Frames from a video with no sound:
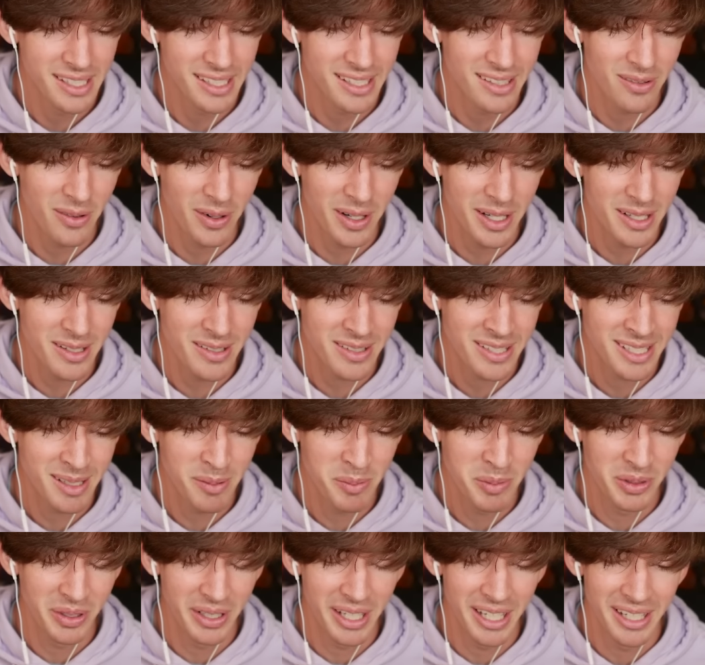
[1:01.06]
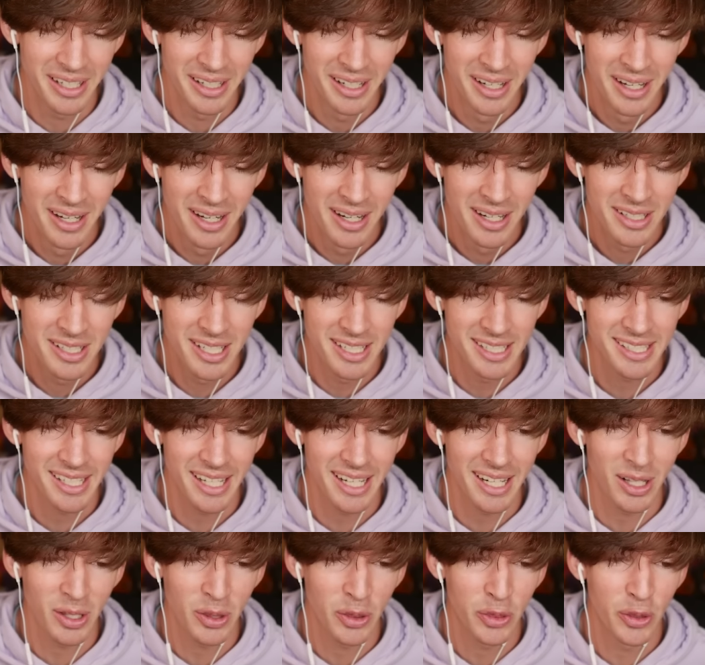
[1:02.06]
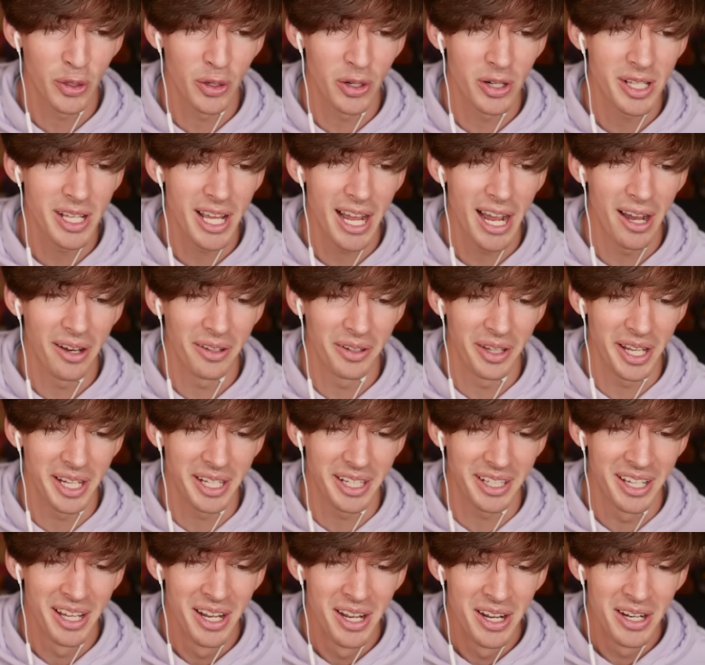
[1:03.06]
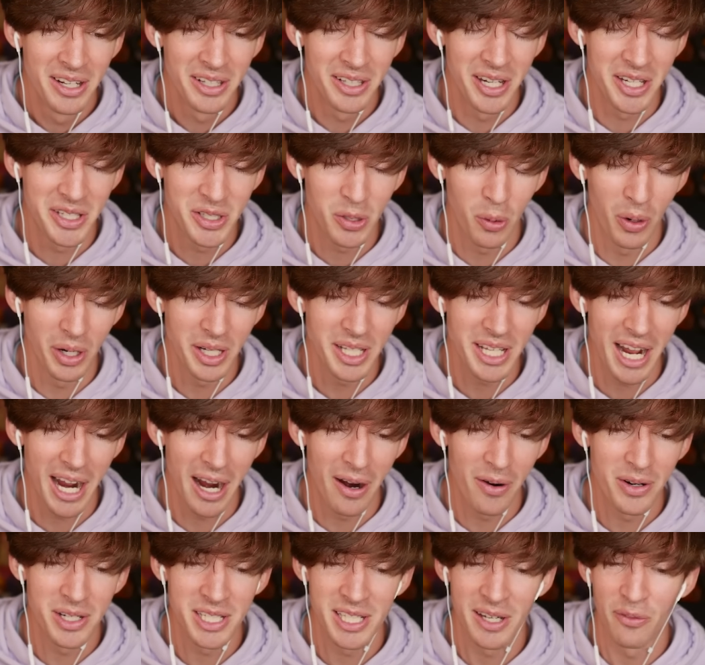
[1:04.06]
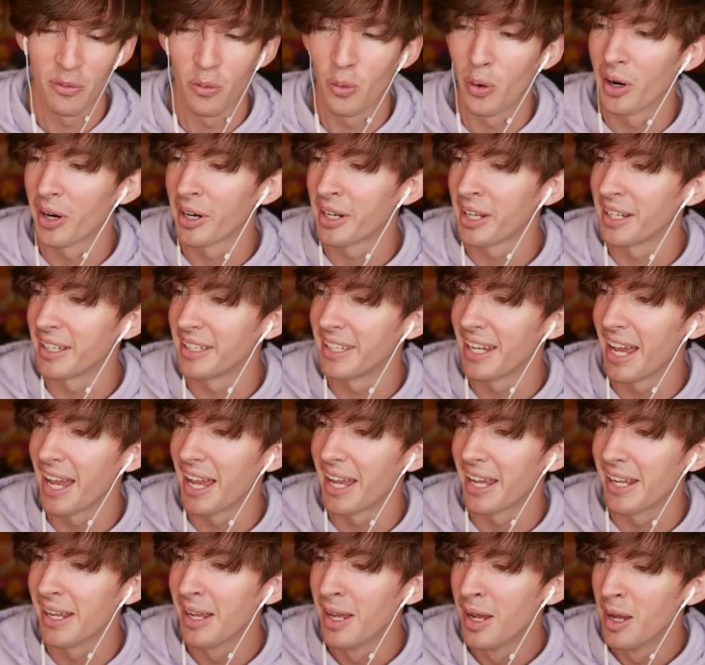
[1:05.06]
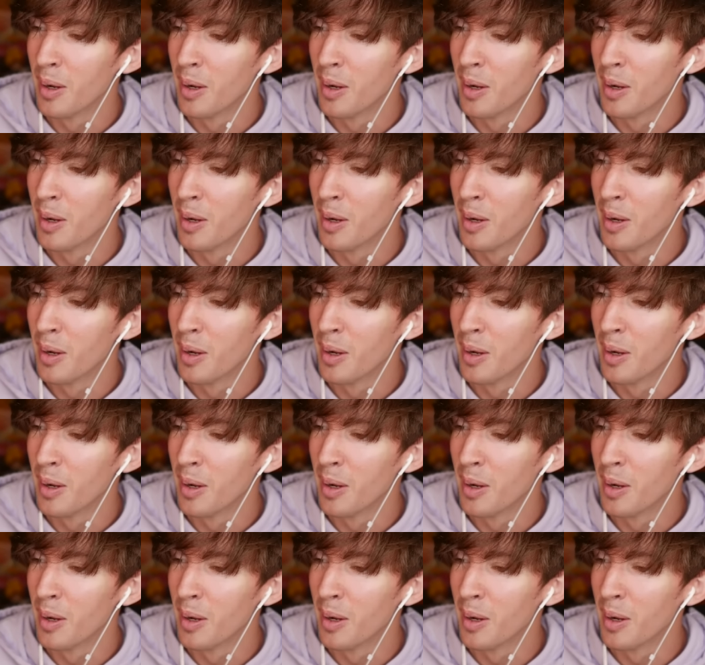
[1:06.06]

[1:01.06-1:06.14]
is it? What do you simulate? Just like 30 out, like 20 hours of work a day,